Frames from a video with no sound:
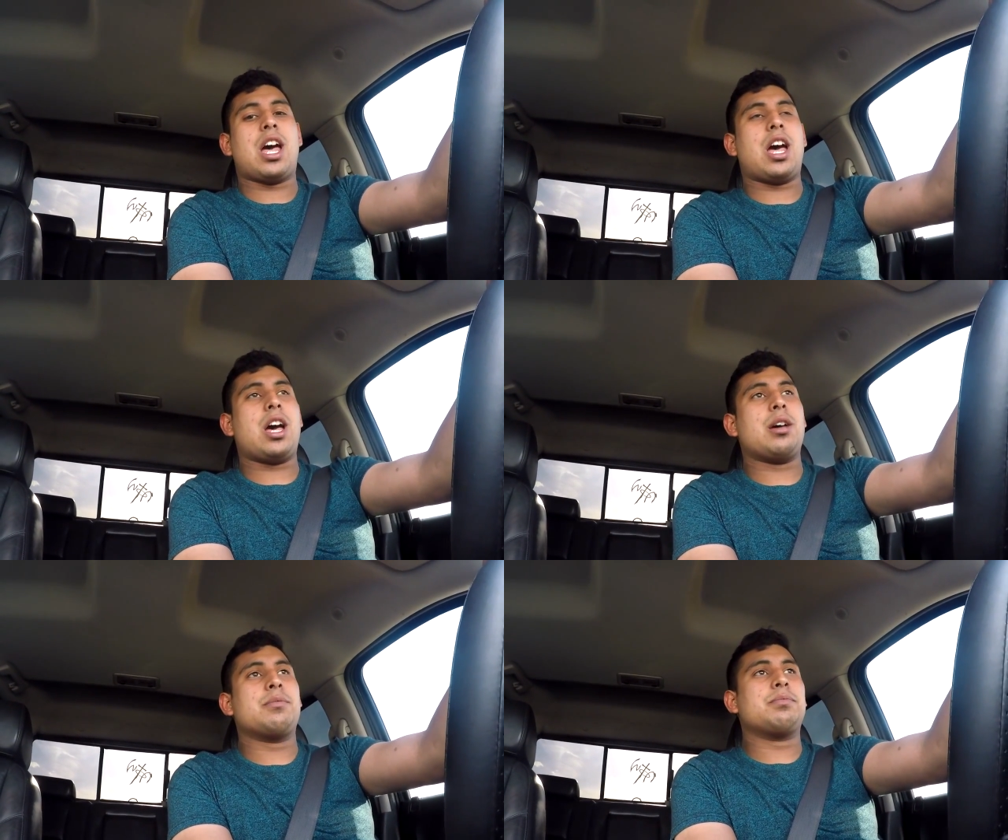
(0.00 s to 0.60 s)

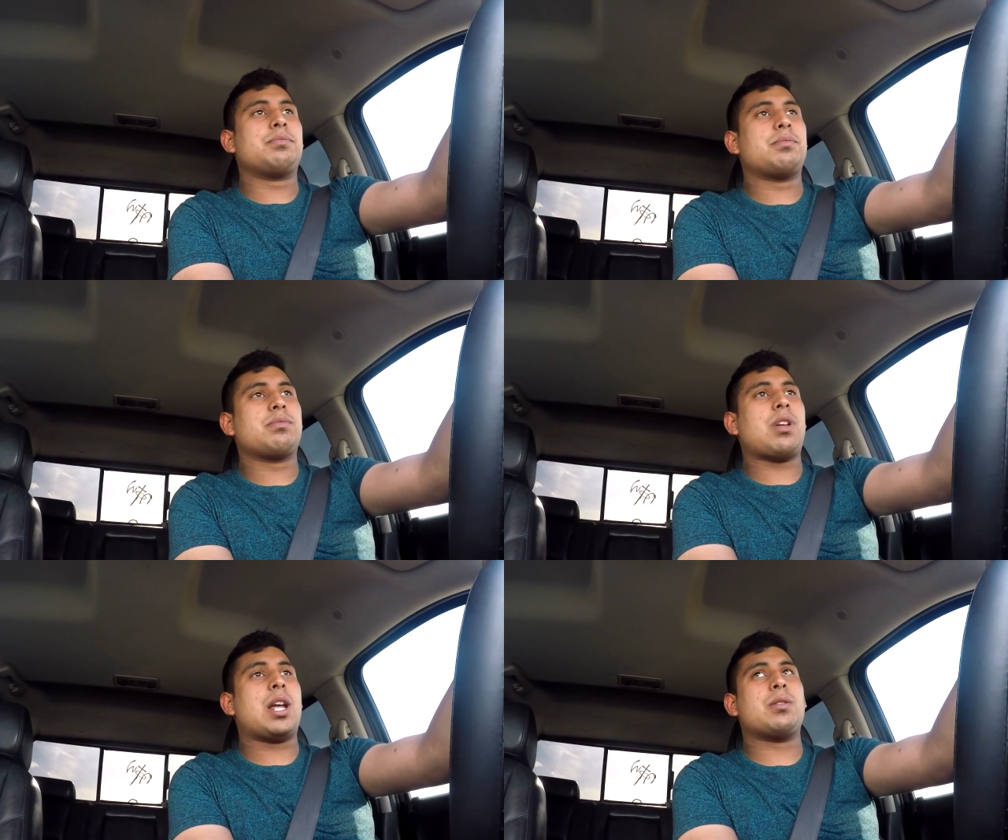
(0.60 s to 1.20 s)

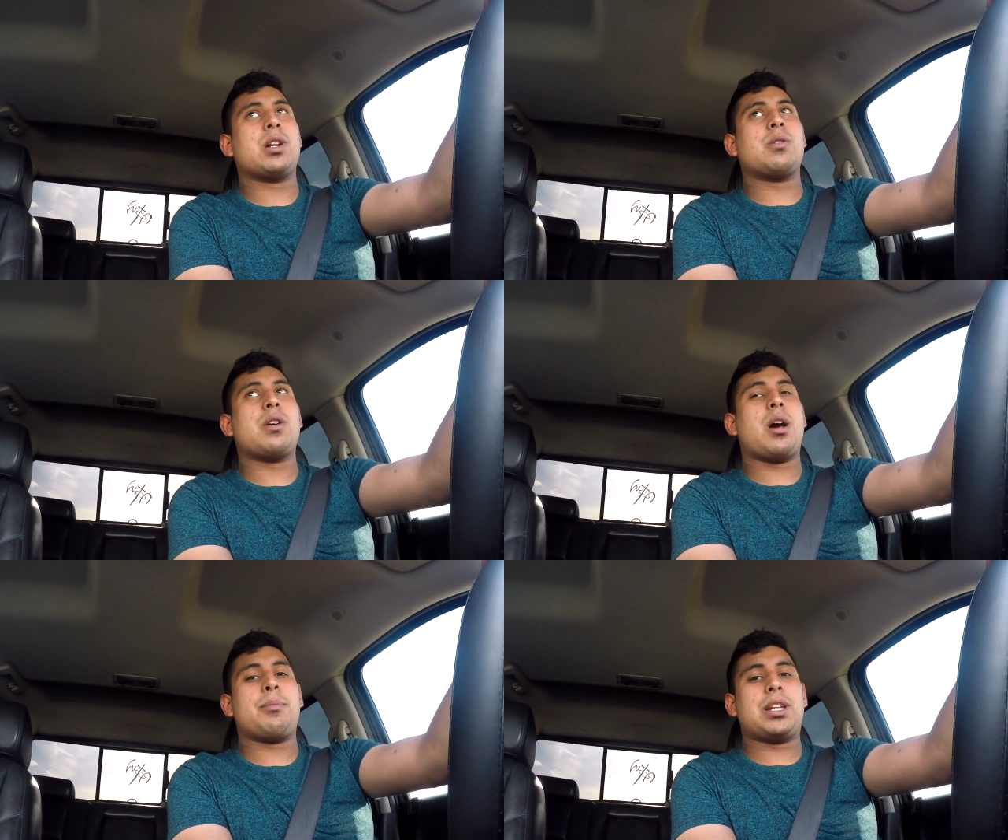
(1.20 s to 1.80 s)
I don't know.
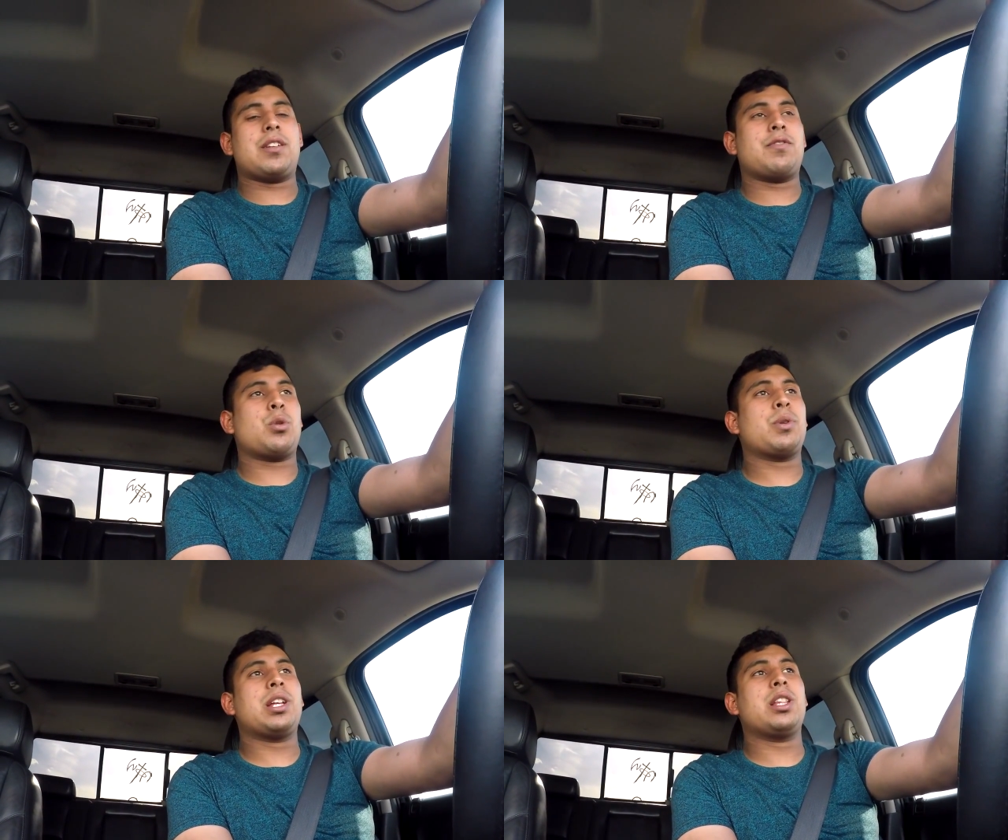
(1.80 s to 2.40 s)
I mean, if
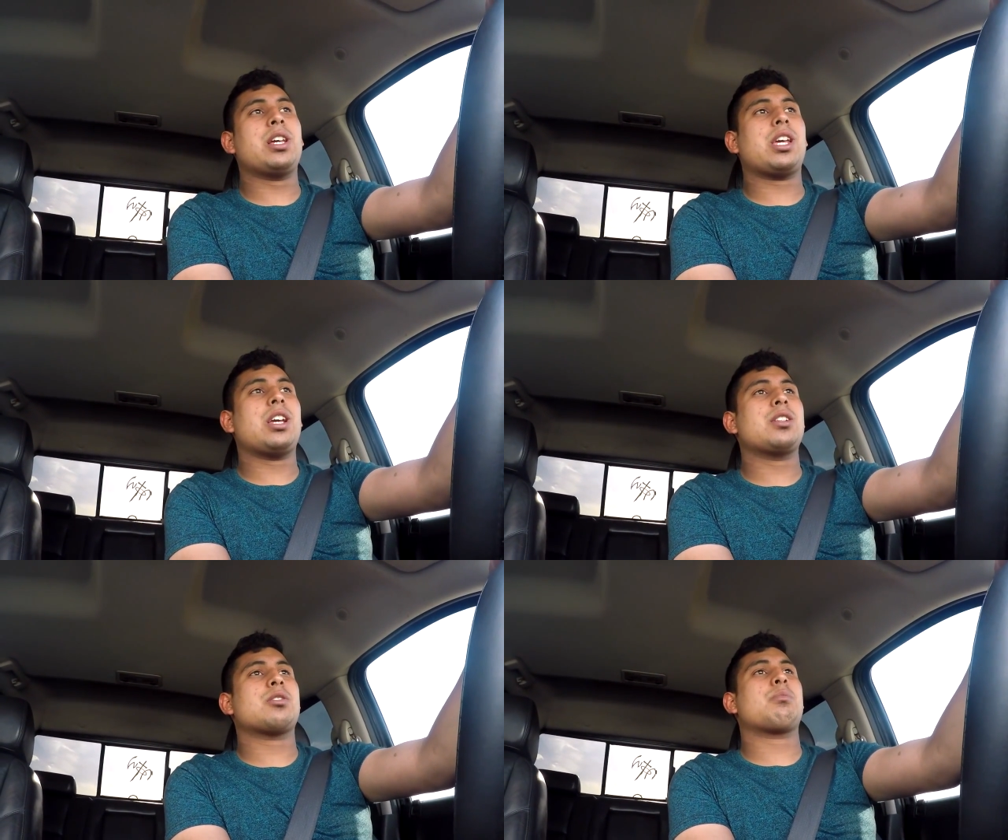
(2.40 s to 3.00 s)
you're really
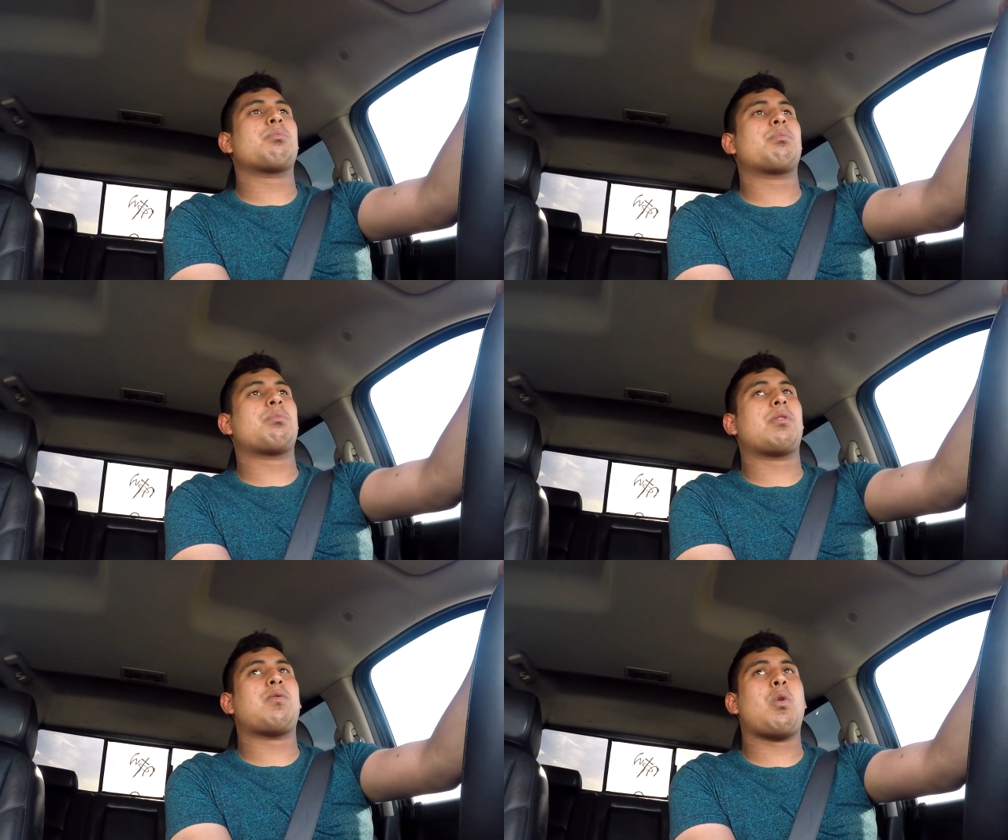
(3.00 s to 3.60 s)
looking into
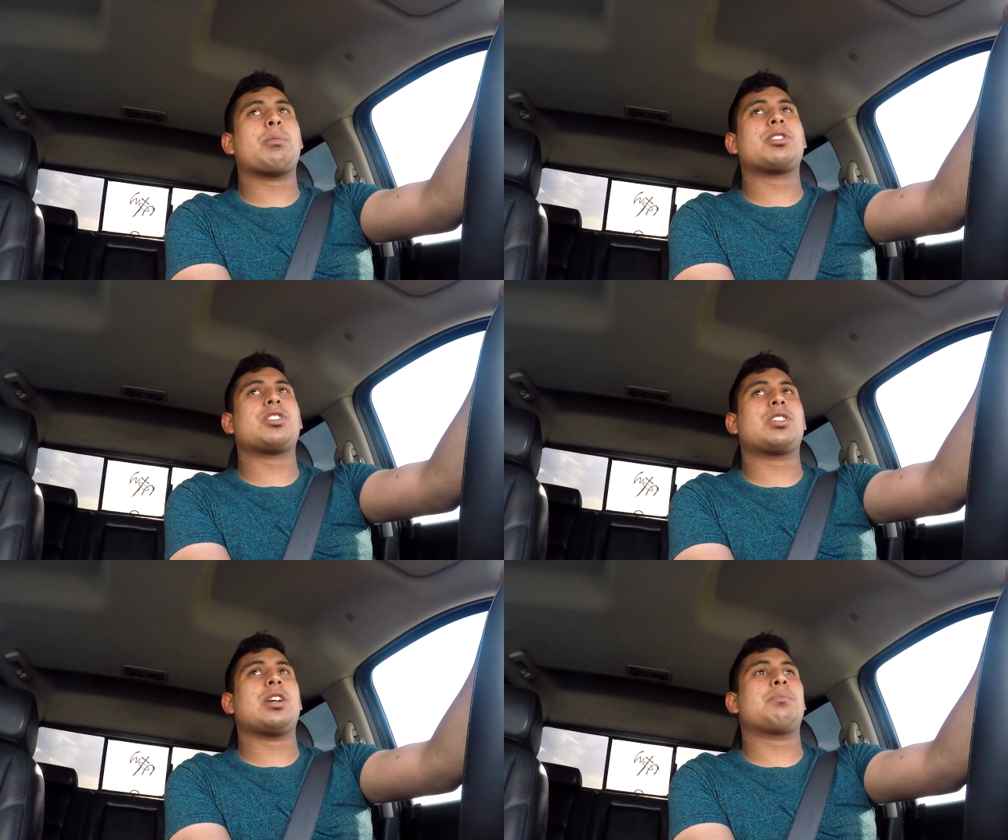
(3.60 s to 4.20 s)

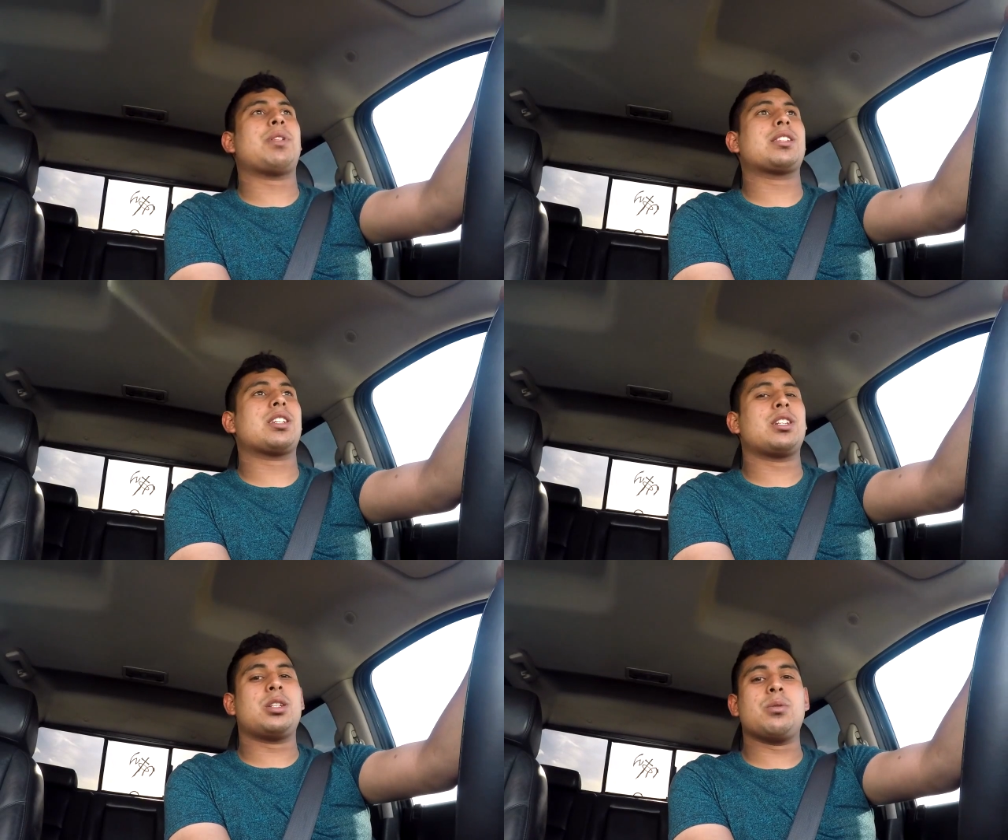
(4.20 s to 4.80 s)
performance chip that's
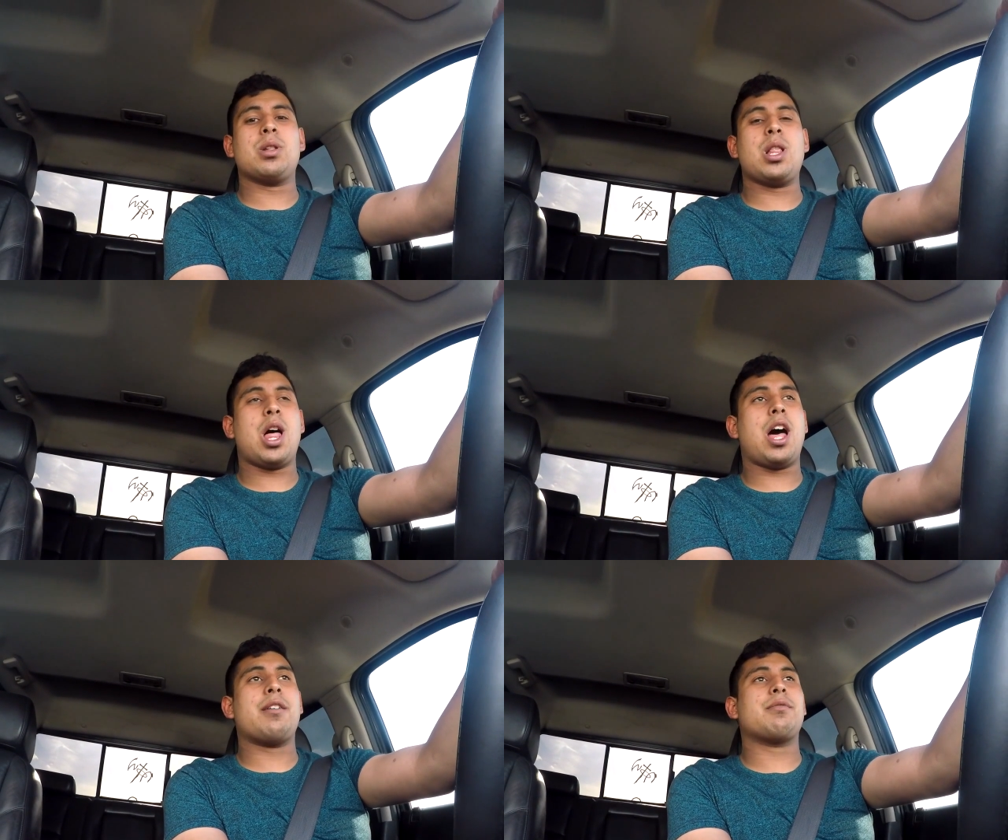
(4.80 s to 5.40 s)
going to do a
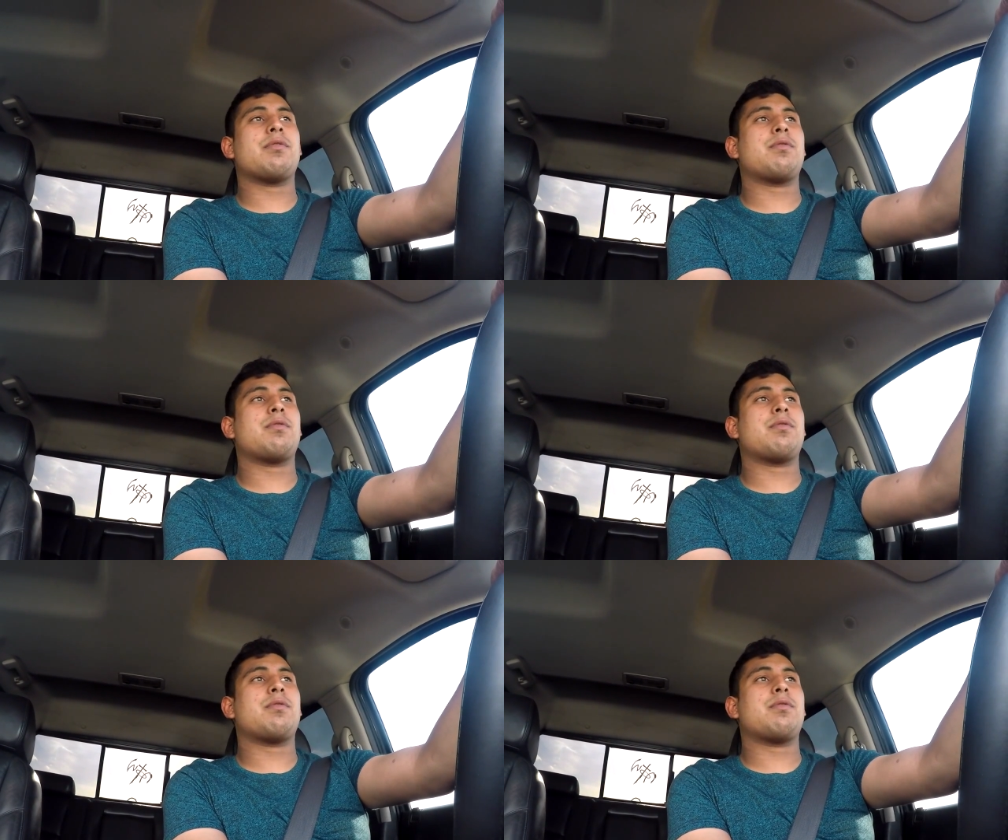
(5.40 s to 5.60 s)
lot